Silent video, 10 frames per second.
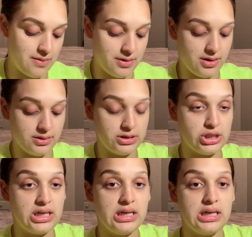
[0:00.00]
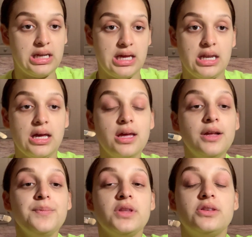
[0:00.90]
eyebrows, shaded it in.
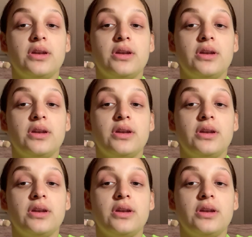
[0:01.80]
So